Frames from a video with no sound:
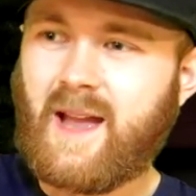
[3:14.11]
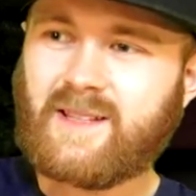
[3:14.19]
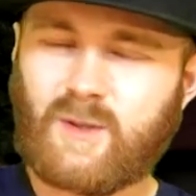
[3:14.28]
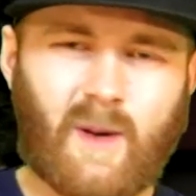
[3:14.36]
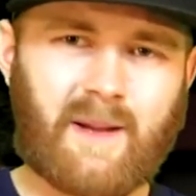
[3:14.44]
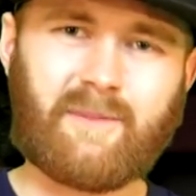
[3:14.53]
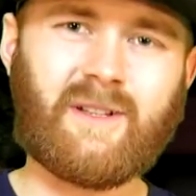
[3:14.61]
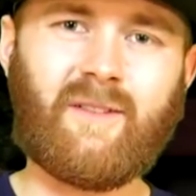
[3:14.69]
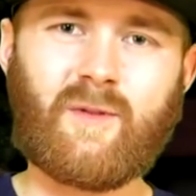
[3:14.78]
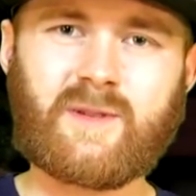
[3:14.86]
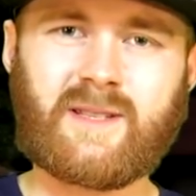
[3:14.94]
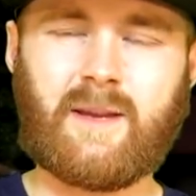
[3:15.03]
do I
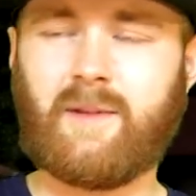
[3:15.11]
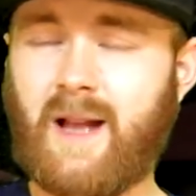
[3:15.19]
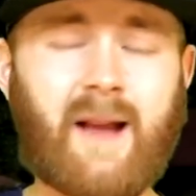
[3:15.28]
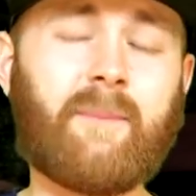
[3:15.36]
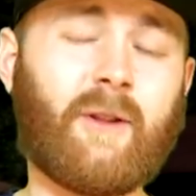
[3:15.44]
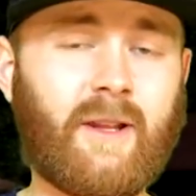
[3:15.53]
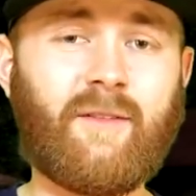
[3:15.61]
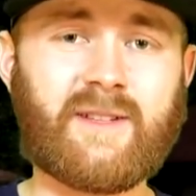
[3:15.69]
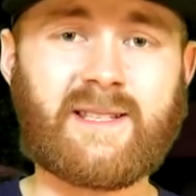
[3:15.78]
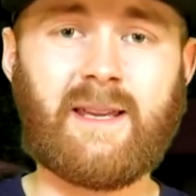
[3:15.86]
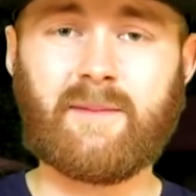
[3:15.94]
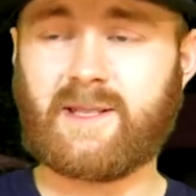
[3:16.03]
believe it was a demon? I believe
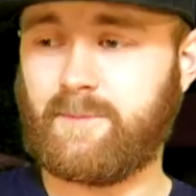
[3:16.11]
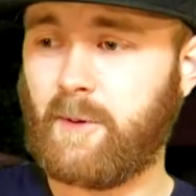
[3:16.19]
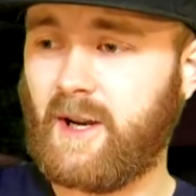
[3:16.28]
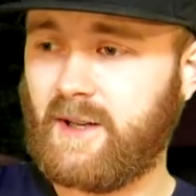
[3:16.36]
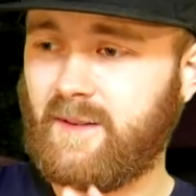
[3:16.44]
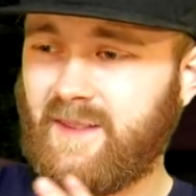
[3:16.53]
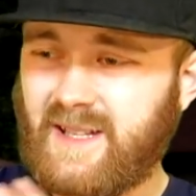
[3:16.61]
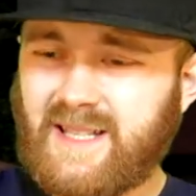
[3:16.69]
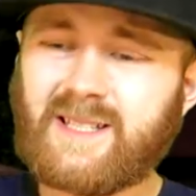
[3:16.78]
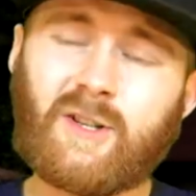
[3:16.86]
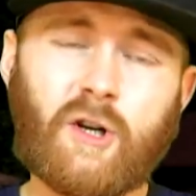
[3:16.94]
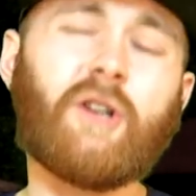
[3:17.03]
in demons, but
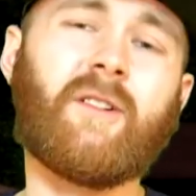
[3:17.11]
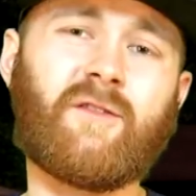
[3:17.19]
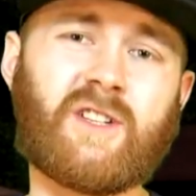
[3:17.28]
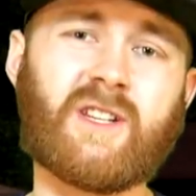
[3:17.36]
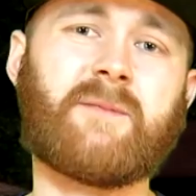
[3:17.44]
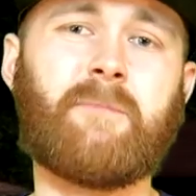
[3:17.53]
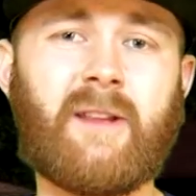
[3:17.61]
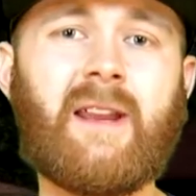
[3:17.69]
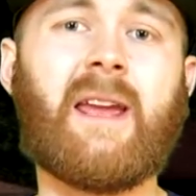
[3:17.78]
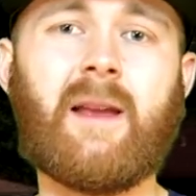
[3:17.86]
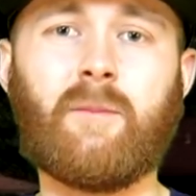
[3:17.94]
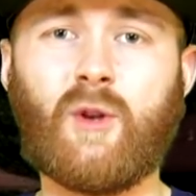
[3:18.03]
this could have just been
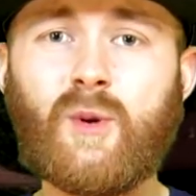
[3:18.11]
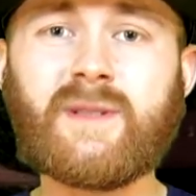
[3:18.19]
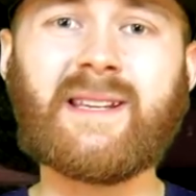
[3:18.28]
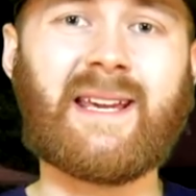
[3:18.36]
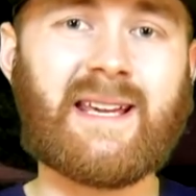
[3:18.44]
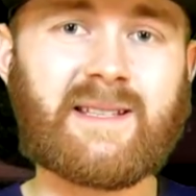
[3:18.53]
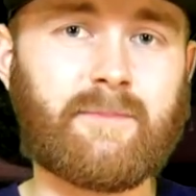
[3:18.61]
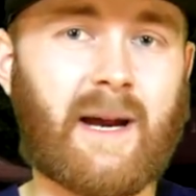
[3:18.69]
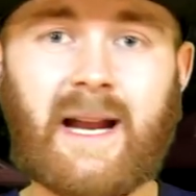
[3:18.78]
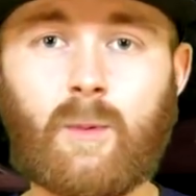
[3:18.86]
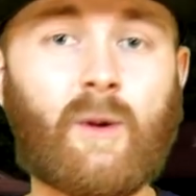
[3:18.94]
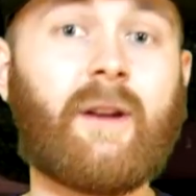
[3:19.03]
him losing his mind.